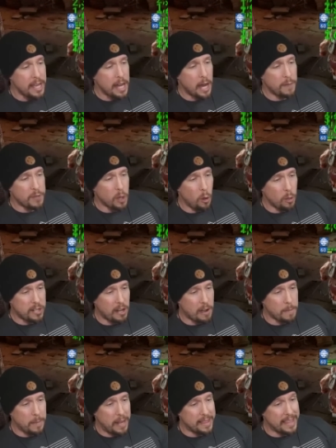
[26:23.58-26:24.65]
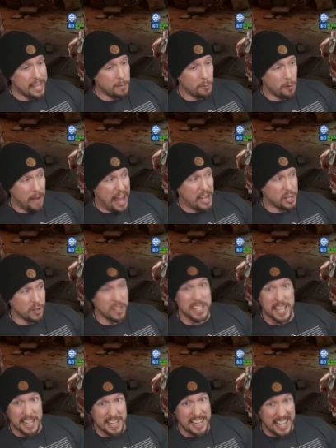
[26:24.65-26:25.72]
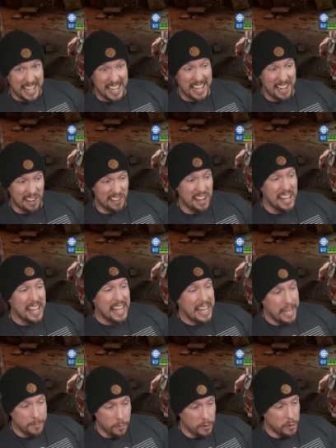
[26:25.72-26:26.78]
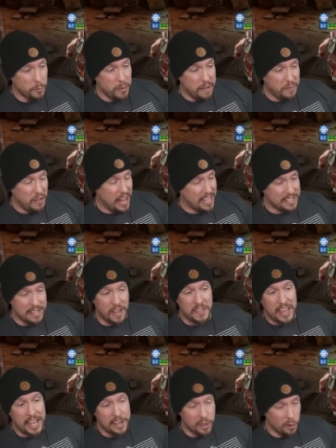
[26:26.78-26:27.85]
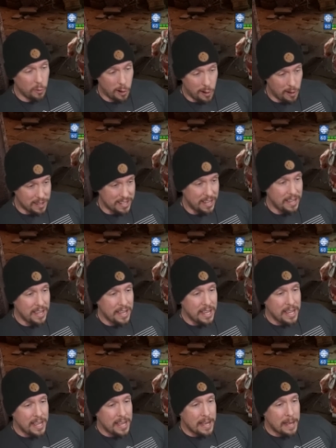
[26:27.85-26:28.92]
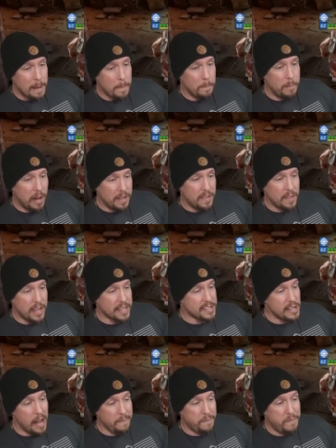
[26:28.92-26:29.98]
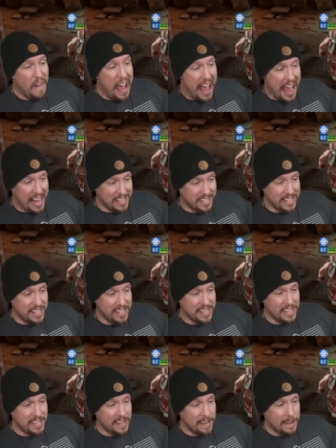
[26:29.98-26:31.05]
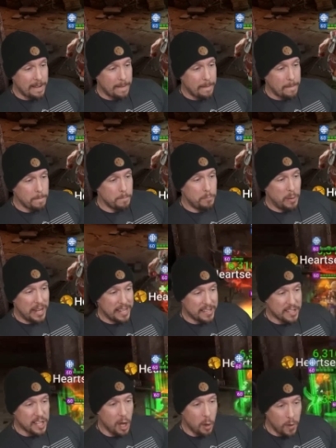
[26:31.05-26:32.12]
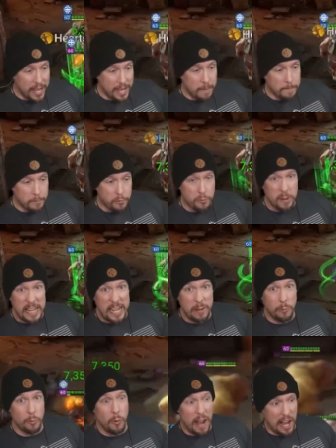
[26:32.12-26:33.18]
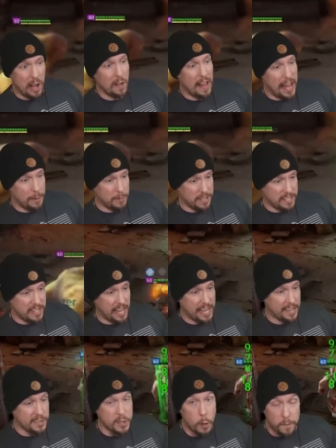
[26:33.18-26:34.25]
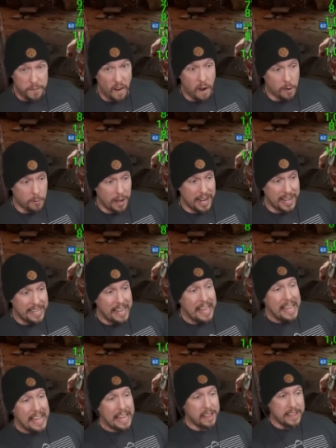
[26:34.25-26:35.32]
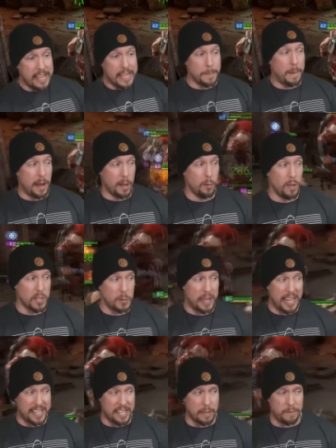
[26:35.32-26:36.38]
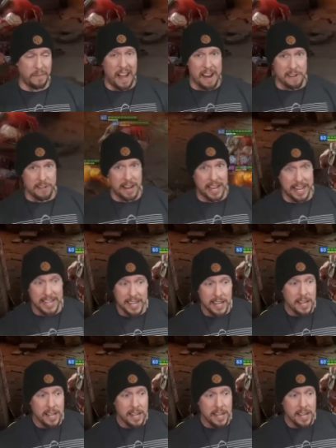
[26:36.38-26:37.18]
of Cold Heart, but I think we're actually going to need it here. Even with a Reflex, not the end of the world. But it's not fast, but it's going pretty well, I would say, so far, right? And think about it, once we get to the Fire Knight,